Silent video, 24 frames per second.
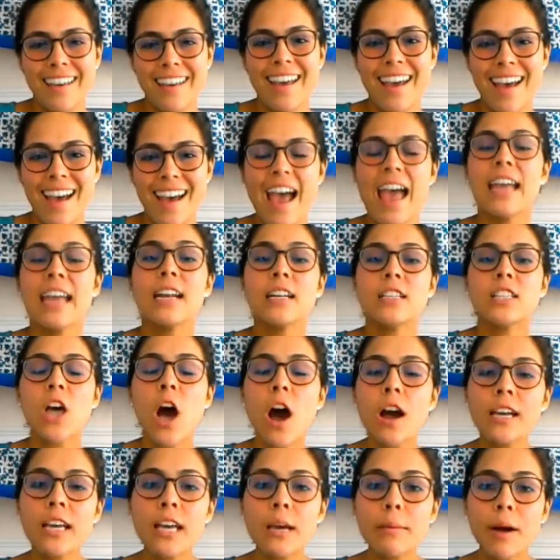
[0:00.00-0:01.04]
yeah. And
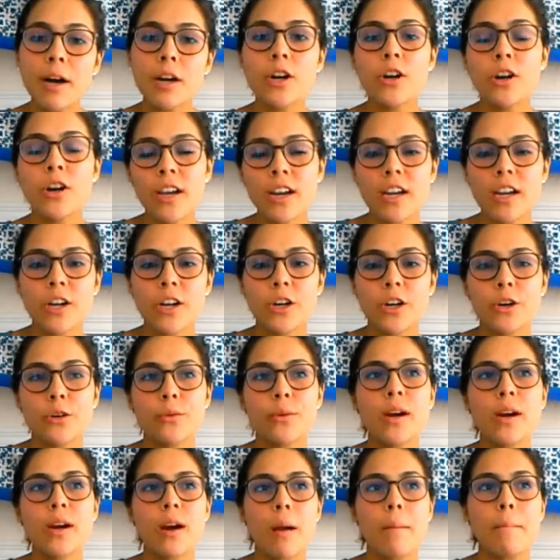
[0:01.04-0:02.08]
talking about creating your
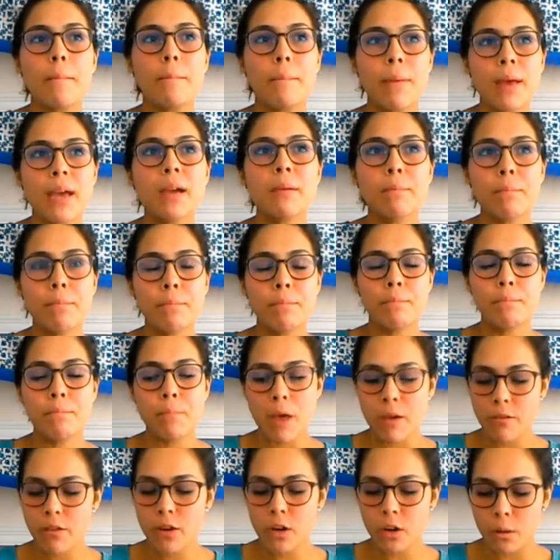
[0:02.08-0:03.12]
career, a big
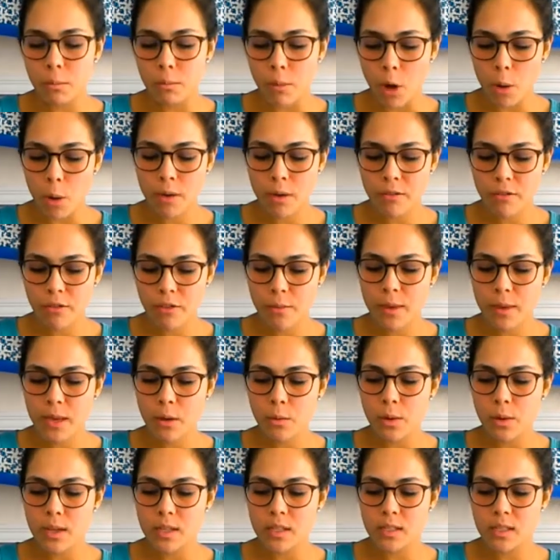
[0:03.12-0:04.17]
pivotal moment for me
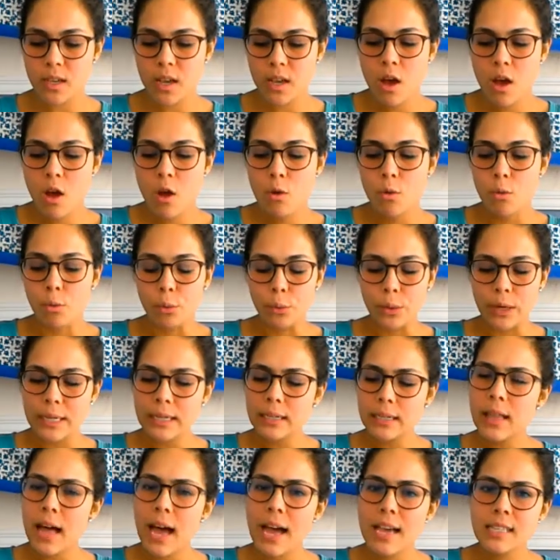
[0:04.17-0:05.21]
was
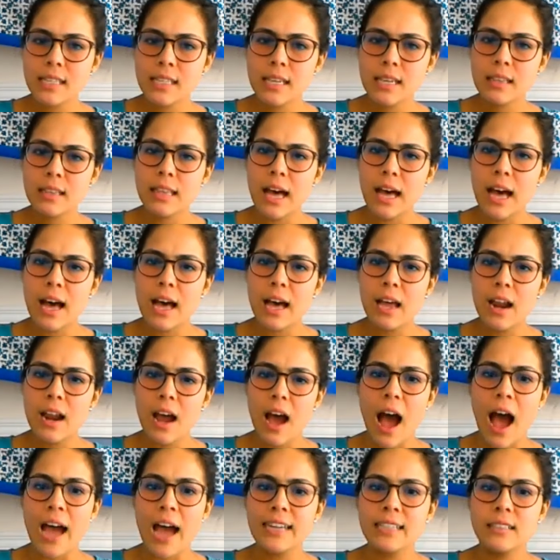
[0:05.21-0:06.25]
realizing that
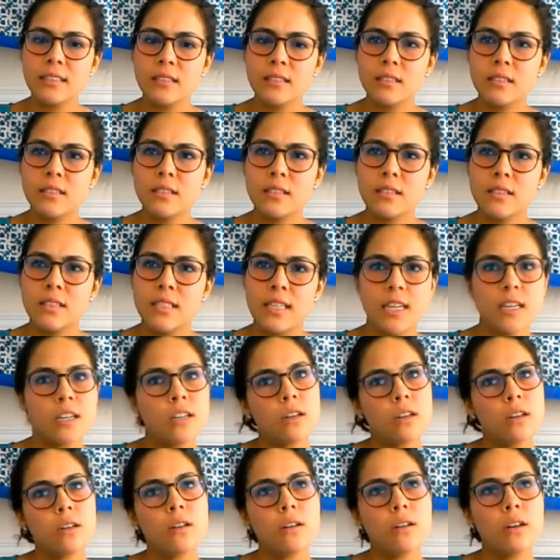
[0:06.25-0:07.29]
I
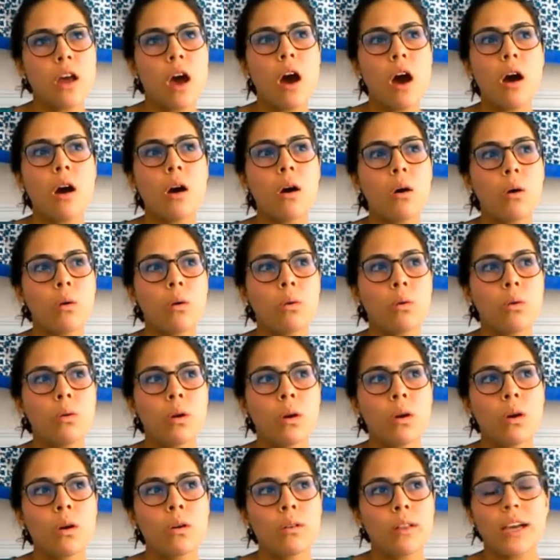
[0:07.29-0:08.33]
didn't know.
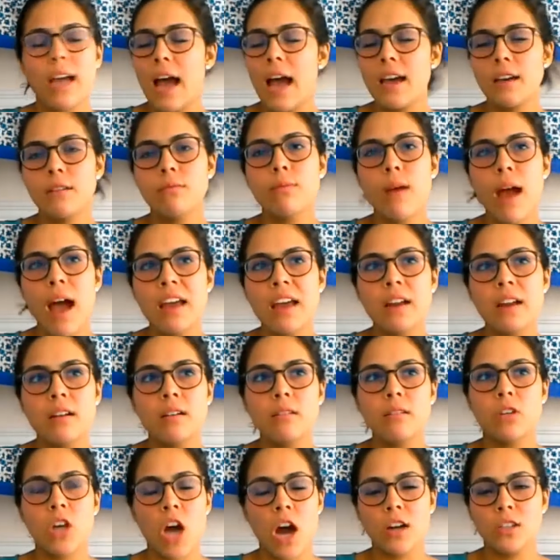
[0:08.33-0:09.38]
Like I had read
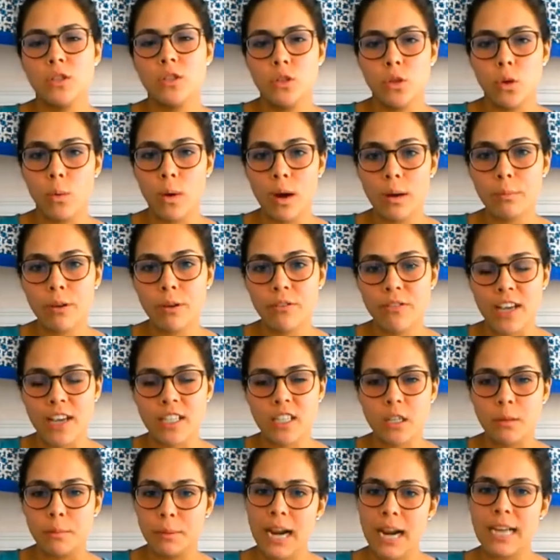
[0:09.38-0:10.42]
and talked to the one
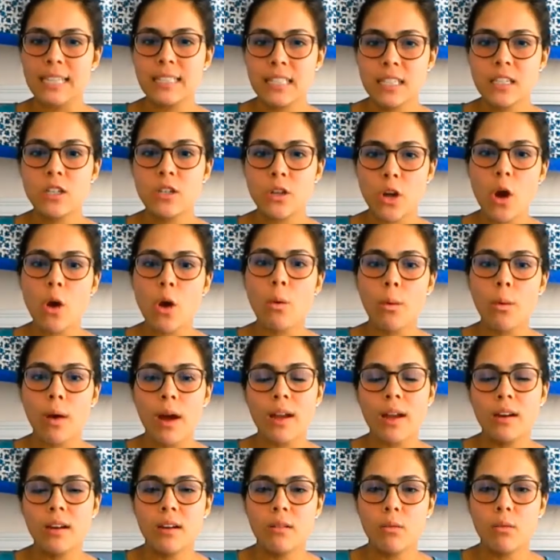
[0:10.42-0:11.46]
professor, but I didn't know
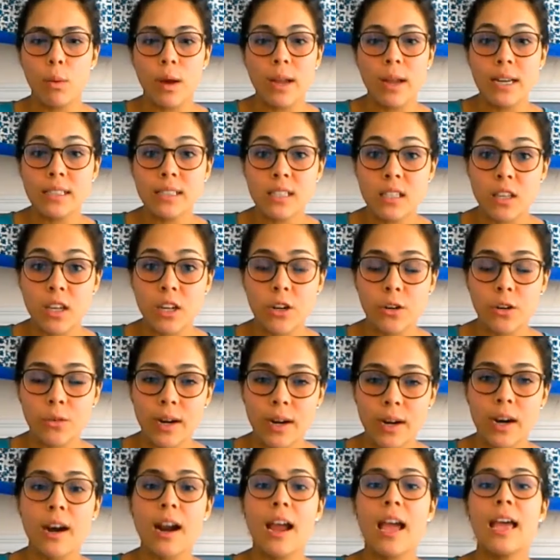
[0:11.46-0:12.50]
what went into the
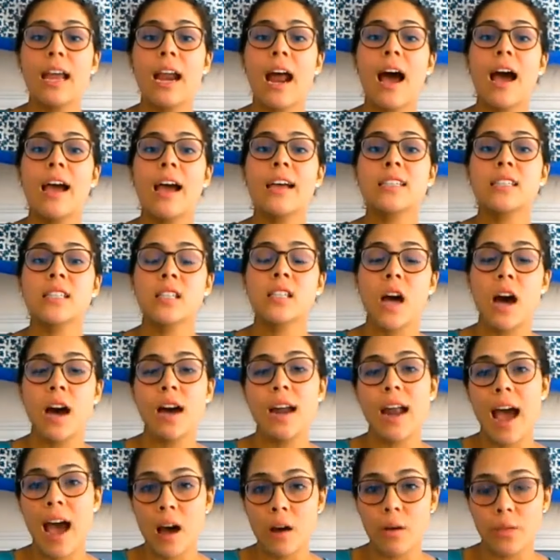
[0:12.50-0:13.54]
career, and I sought
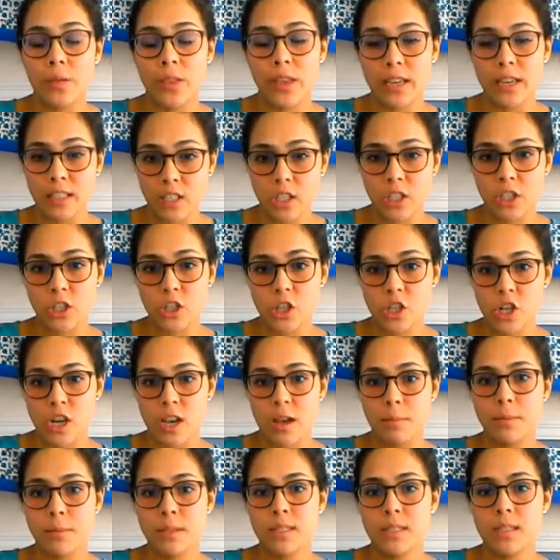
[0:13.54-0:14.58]
out the
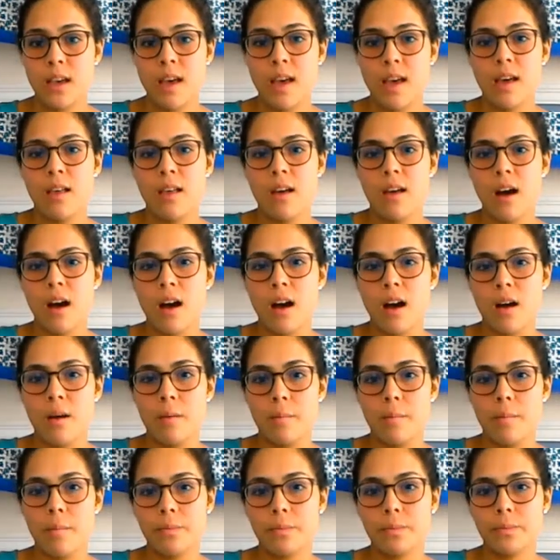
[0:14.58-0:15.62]
internships. Um,
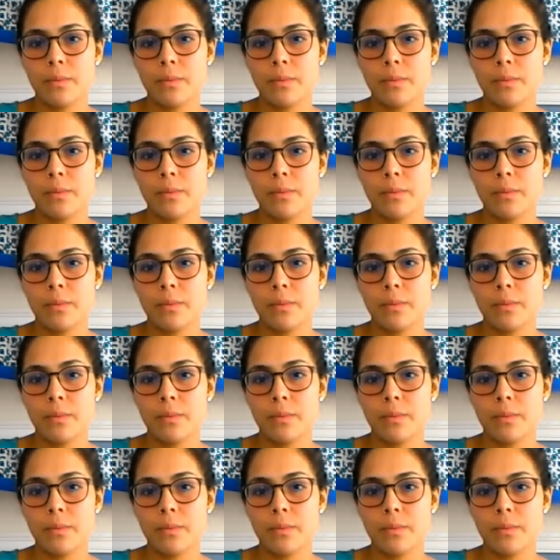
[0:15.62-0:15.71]
mm-hmm.